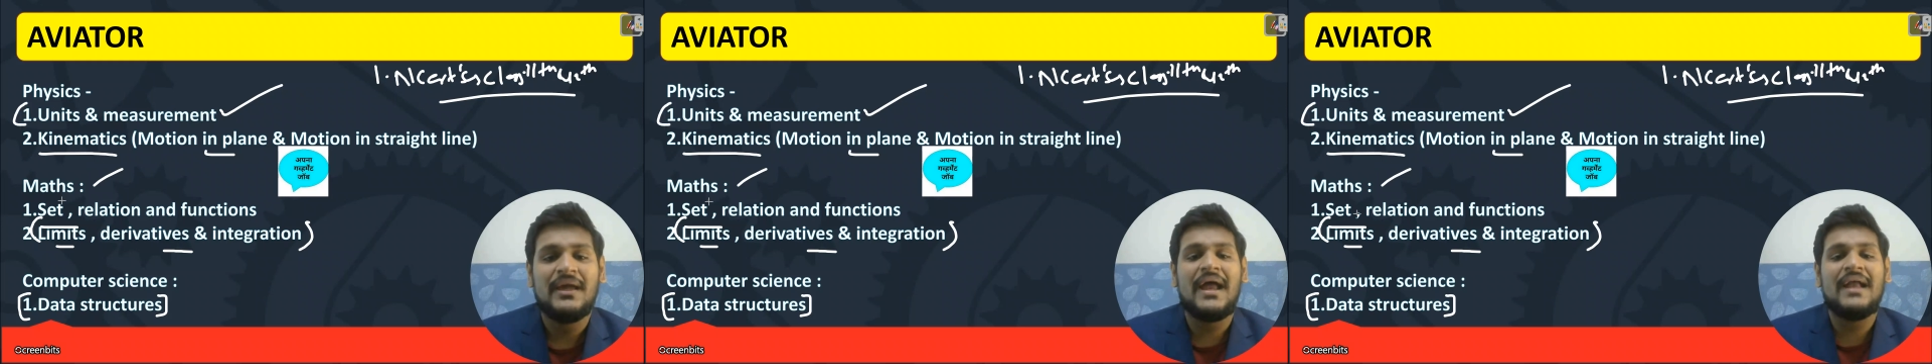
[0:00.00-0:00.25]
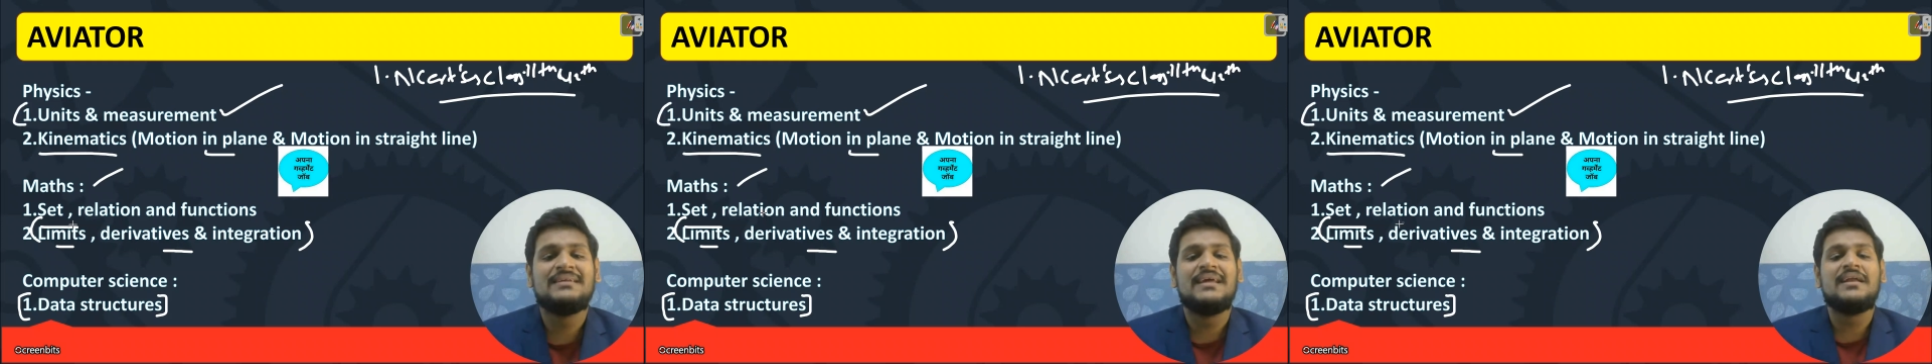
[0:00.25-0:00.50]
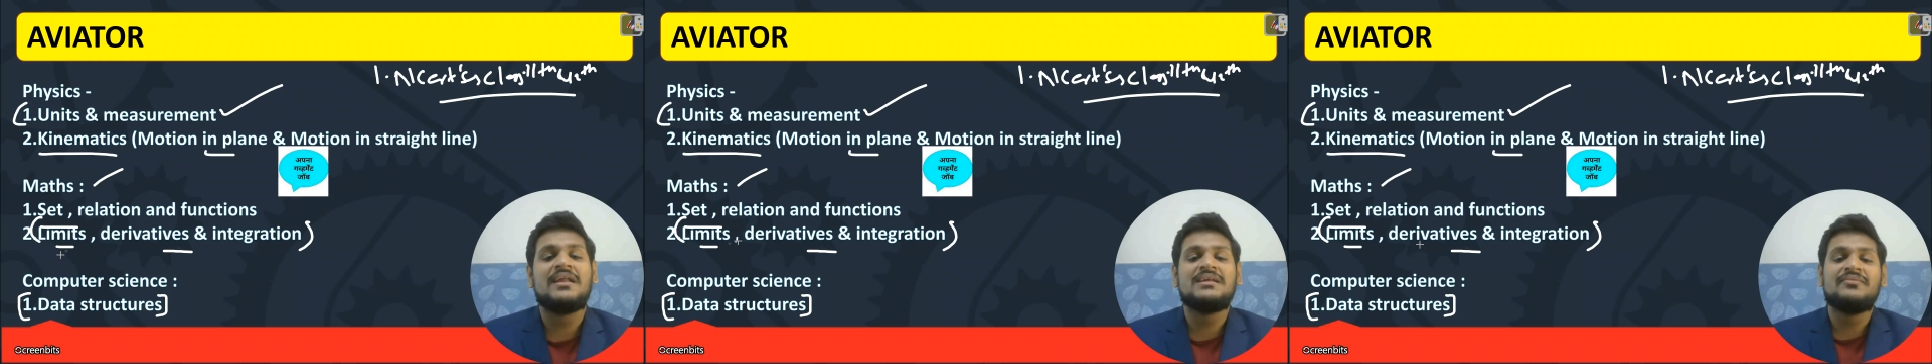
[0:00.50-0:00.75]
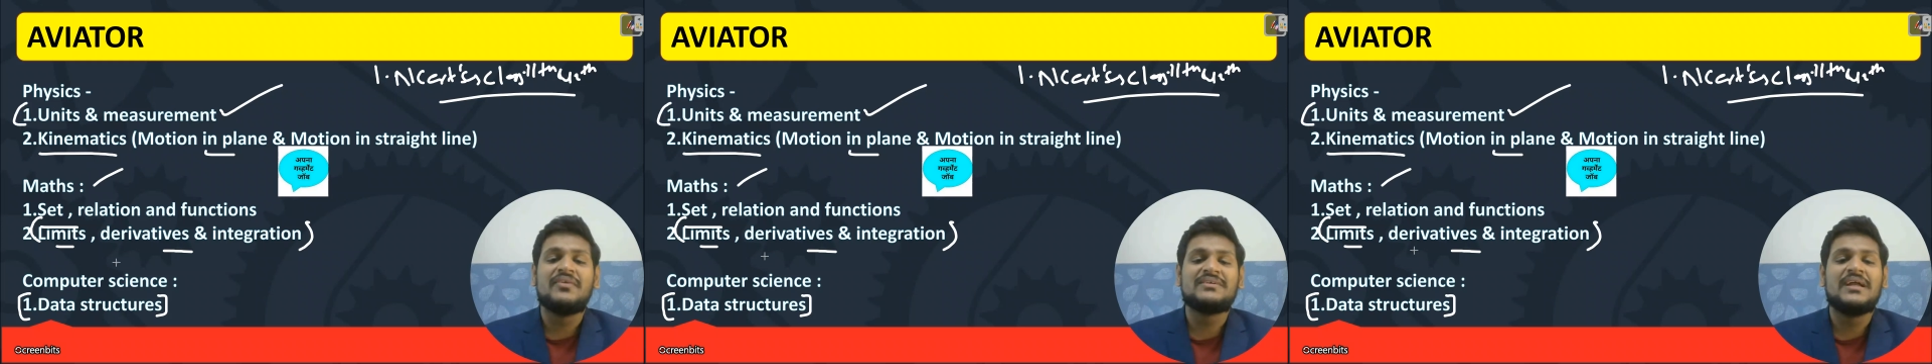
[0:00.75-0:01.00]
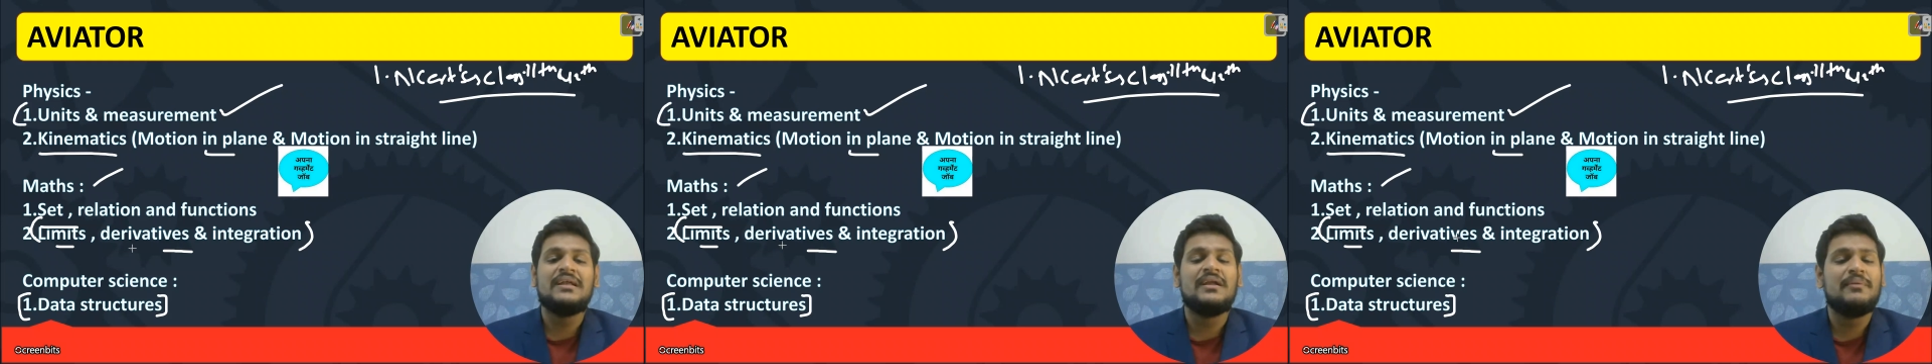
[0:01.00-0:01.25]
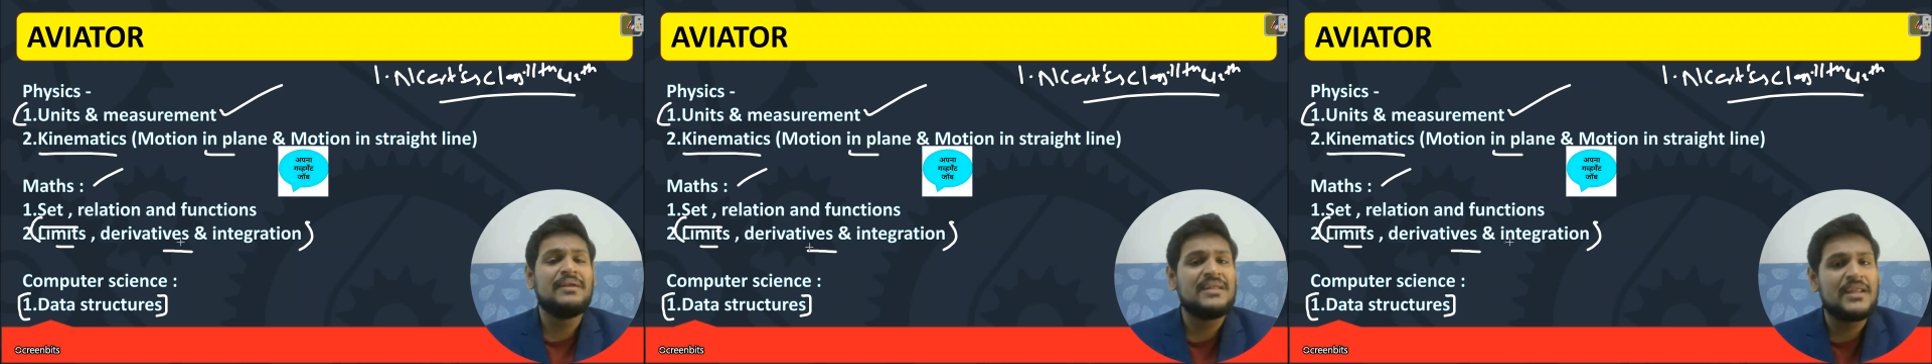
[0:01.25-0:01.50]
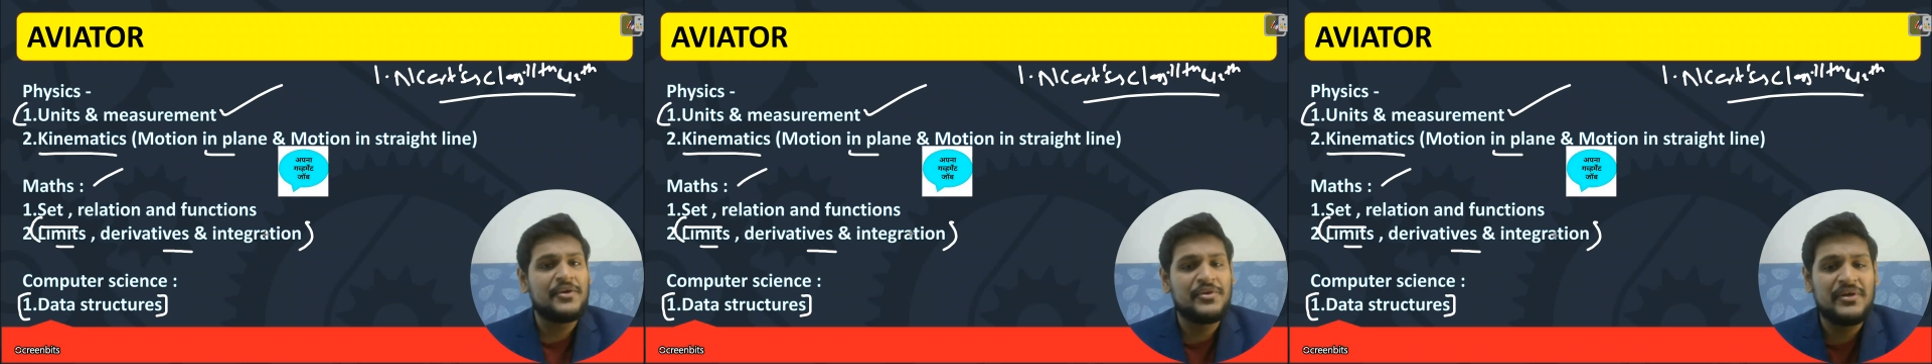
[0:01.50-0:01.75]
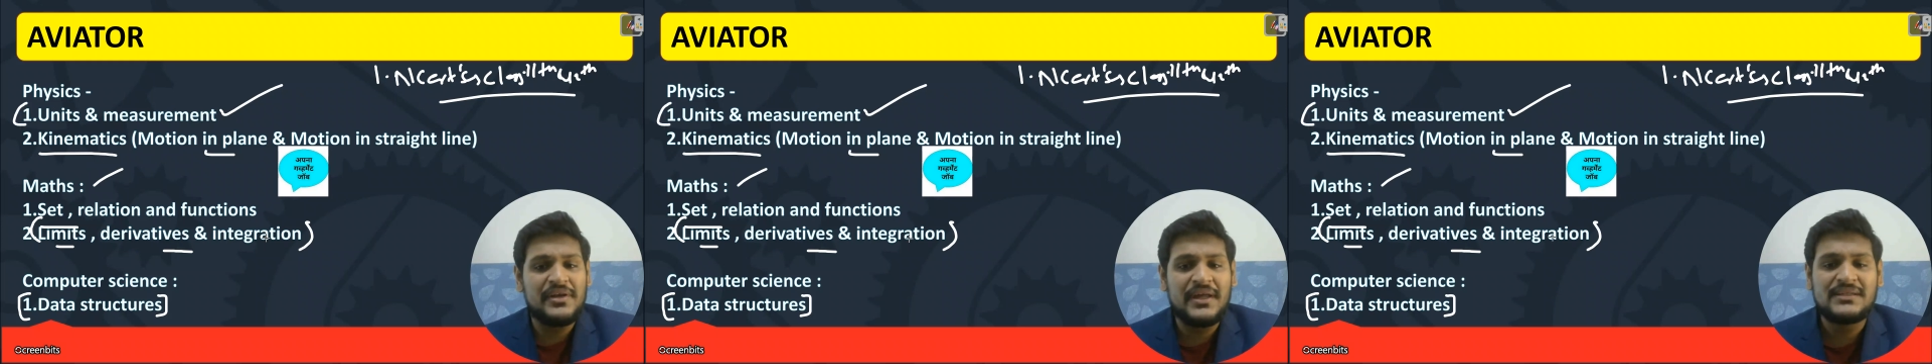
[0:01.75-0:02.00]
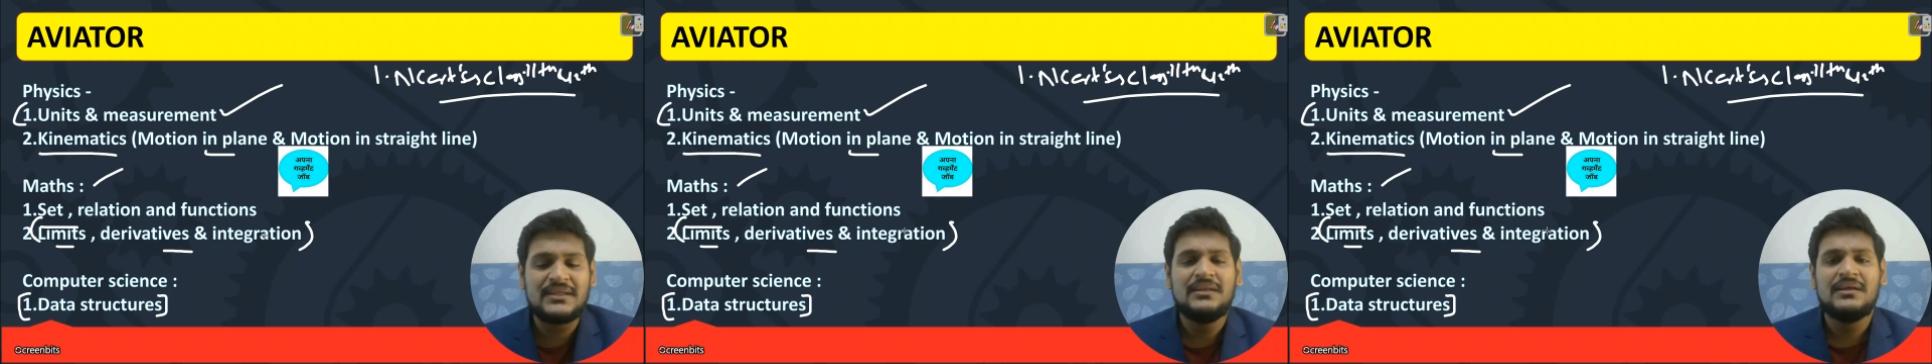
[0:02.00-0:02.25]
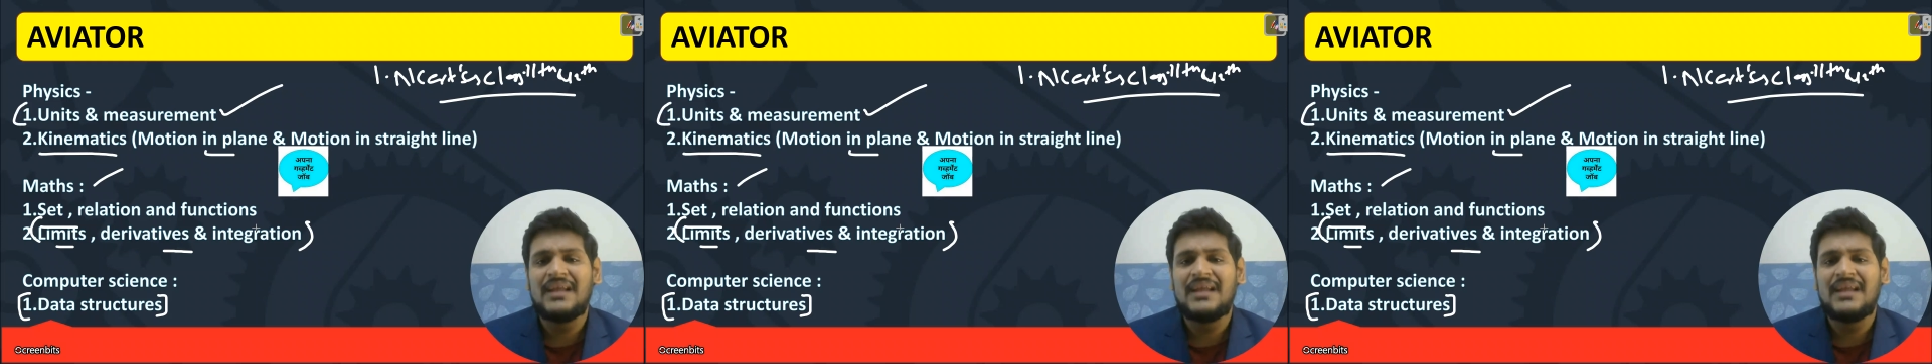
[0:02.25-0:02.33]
And set relation function and limit derivative integration